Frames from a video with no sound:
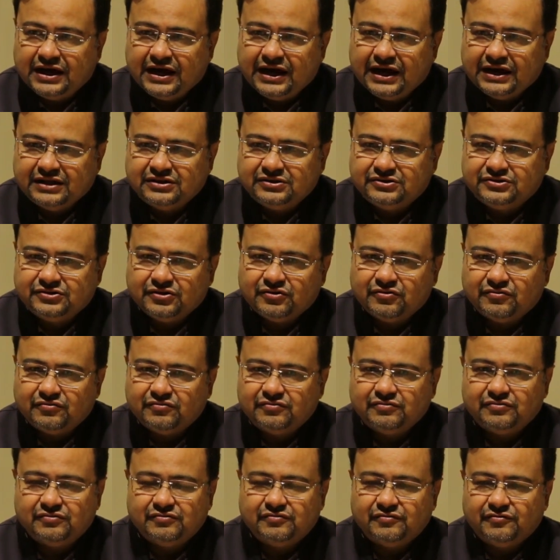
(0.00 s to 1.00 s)
And
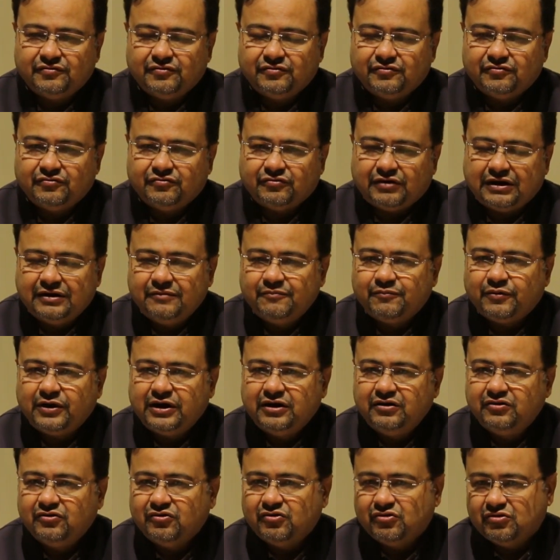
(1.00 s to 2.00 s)
so
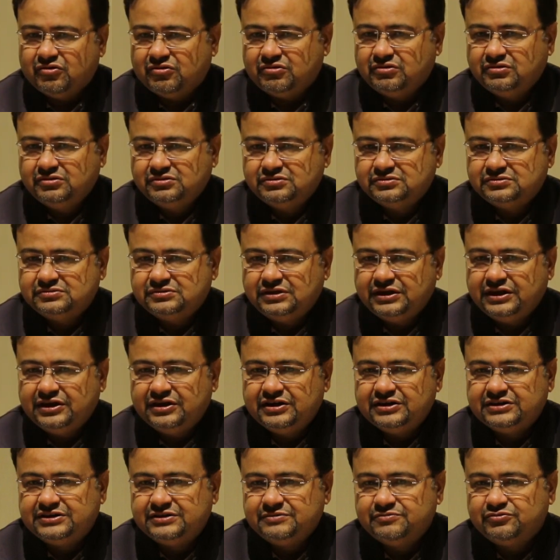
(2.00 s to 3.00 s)
1.0
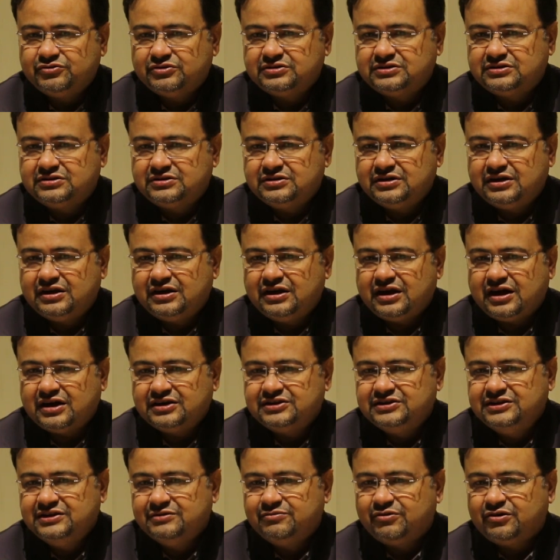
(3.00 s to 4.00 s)
leadership was
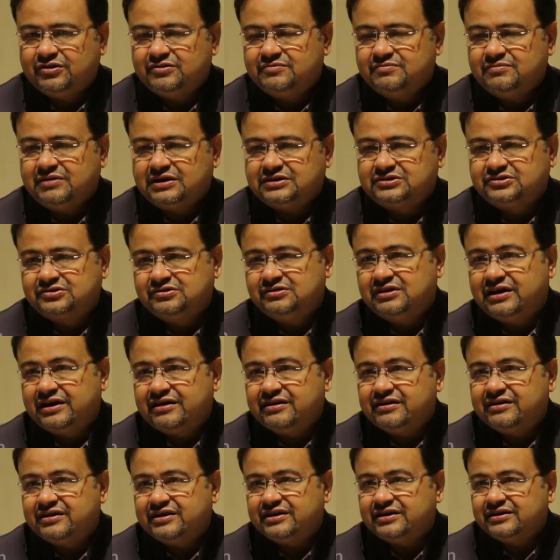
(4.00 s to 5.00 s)
largely about
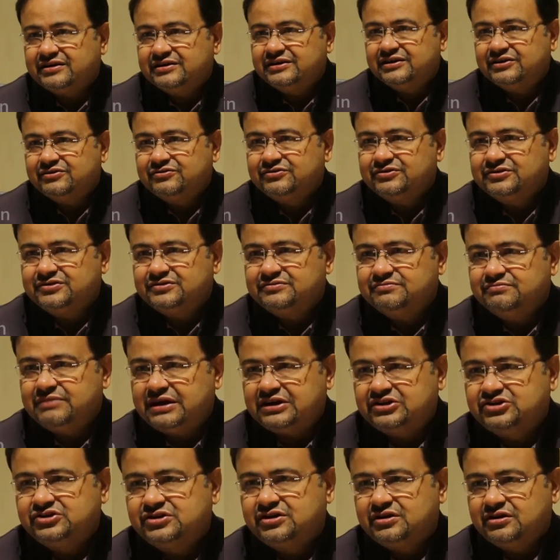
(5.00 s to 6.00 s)
muscularity. It was
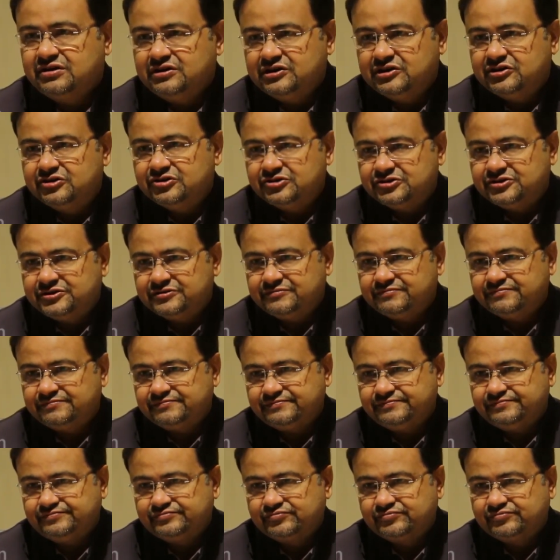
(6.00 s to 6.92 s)
magical leadership.